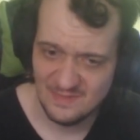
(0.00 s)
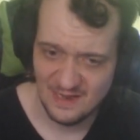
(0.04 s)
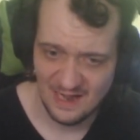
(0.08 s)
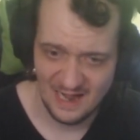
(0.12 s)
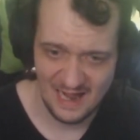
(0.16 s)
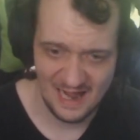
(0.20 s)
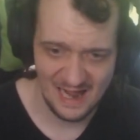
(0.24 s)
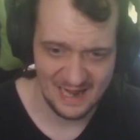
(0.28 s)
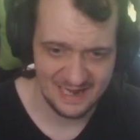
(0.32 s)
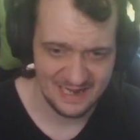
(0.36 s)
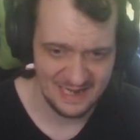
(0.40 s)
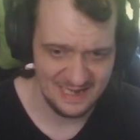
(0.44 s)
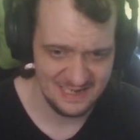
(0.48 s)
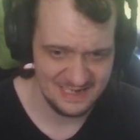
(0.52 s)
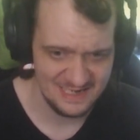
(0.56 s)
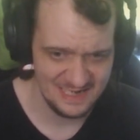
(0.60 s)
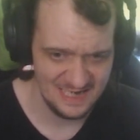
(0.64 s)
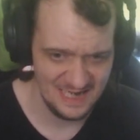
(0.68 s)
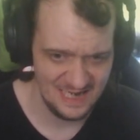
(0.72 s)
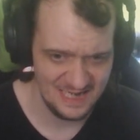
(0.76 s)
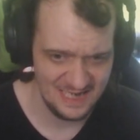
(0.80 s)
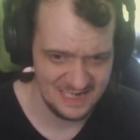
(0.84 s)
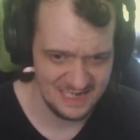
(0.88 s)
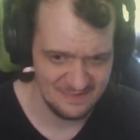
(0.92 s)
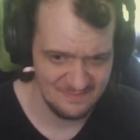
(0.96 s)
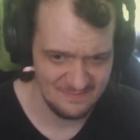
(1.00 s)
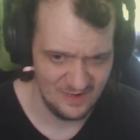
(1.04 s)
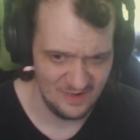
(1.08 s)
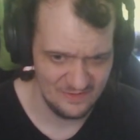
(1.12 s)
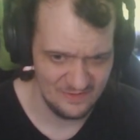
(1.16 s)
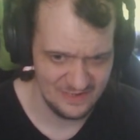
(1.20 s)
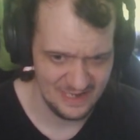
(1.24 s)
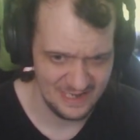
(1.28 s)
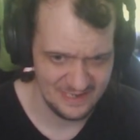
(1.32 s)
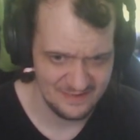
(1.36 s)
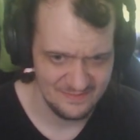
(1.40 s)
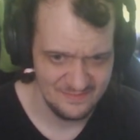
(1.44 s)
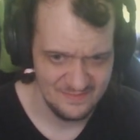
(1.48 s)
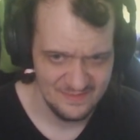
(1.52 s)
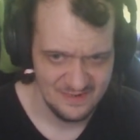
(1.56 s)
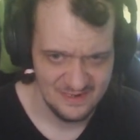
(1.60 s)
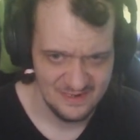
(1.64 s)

I can't see anything about that.